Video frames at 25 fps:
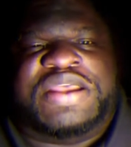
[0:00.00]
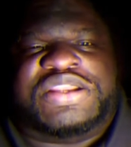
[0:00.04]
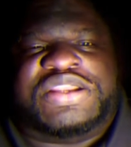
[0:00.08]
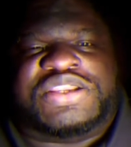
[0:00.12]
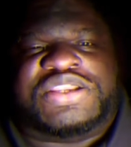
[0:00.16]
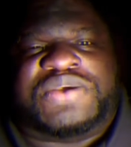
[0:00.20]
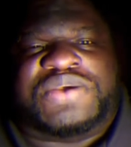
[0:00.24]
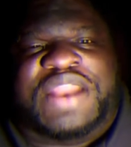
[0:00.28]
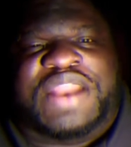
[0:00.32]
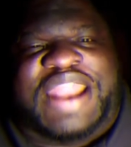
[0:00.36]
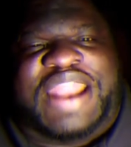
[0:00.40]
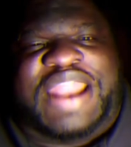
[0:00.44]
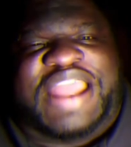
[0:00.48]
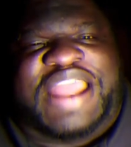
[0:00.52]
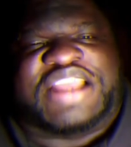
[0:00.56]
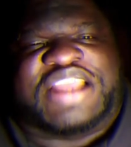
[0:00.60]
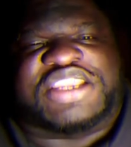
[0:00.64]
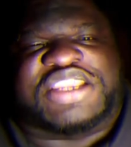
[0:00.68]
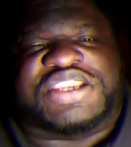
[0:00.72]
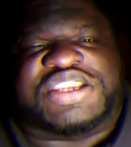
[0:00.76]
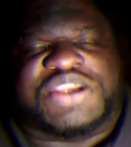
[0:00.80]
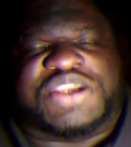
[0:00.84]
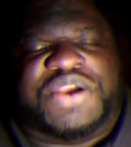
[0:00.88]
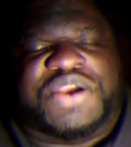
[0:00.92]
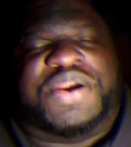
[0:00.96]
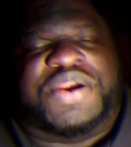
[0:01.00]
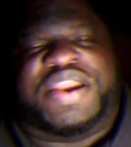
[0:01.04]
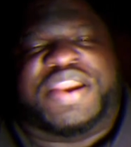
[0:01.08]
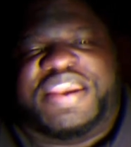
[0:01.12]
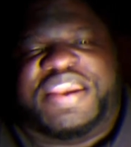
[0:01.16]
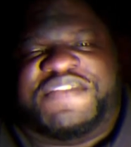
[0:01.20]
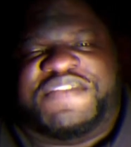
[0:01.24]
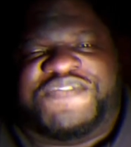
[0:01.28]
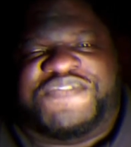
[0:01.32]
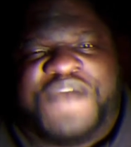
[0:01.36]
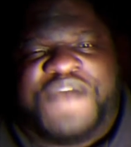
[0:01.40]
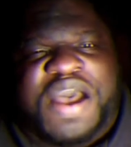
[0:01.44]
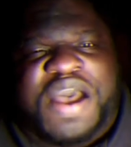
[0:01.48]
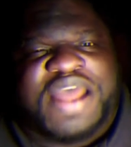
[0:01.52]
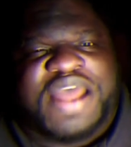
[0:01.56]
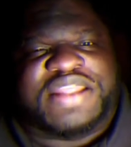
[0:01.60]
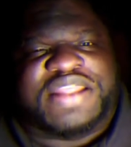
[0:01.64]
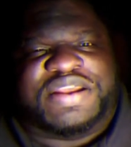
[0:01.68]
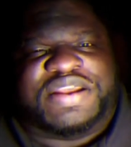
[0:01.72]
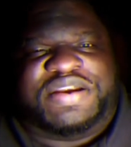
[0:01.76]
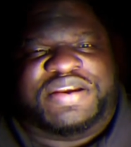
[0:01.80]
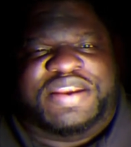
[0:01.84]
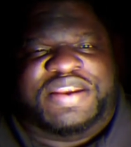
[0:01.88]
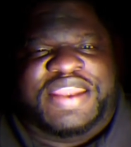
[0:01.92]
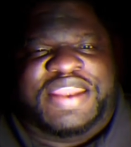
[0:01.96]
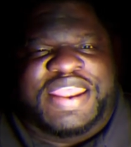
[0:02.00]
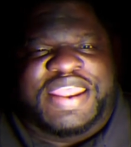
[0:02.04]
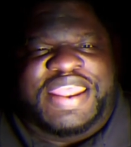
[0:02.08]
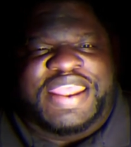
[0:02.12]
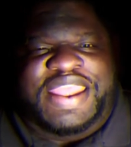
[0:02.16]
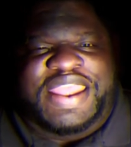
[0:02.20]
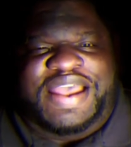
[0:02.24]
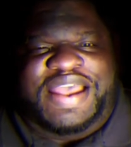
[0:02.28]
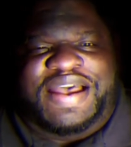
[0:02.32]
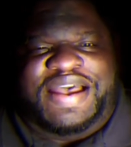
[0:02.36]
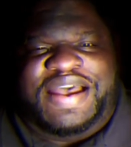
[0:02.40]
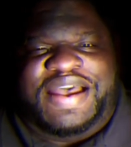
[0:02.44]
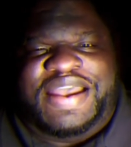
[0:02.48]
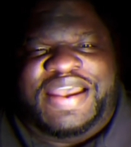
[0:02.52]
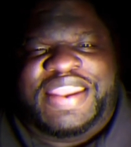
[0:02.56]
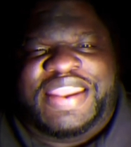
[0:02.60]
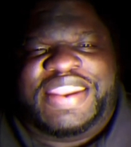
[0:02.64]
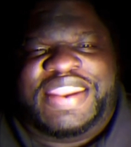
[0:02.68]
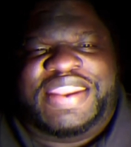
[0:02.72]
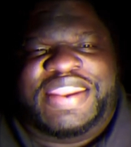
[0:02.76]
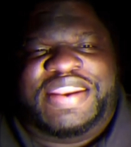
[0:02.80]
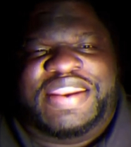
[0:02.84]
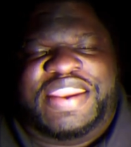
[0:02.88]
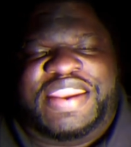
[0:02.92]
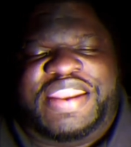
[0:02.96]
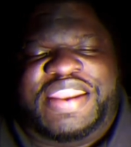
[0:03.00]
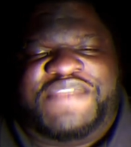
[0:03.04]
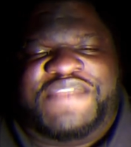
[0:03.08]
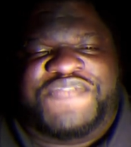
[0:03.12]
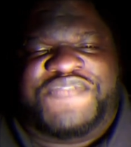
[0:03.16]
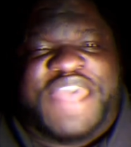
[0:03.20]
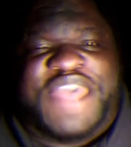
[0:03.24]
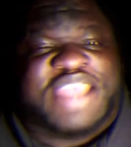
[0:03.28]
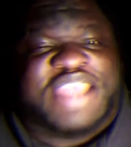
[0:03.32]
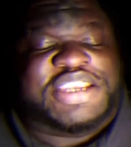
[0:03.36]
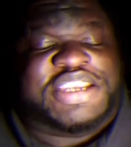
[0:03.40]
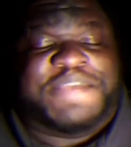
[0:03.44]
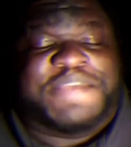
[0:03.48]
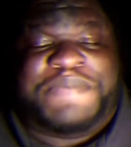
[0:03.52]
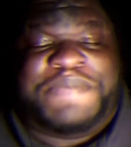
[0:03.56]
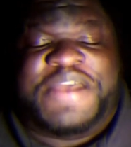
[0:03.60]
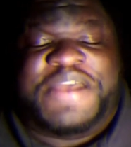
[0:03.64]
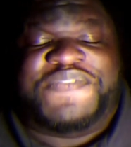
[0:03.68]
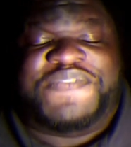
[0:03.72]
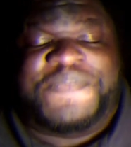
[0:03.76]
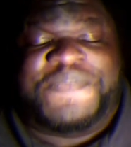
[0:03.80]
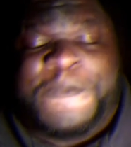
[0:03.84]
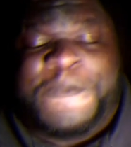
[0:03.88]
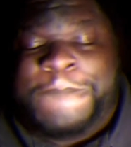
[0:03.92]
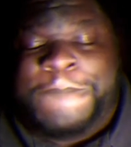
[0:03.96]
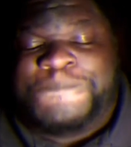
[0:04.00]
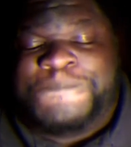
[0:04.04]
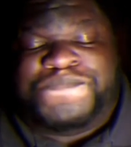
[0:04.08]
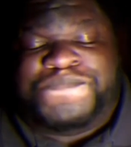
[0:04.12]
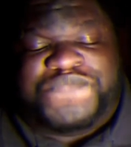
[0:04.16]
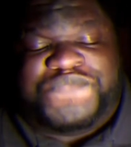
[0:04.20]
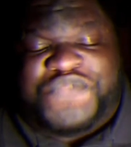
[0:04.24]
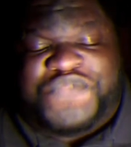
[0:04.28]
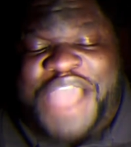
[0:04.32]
sort of like a surrogate father in a fashion. But for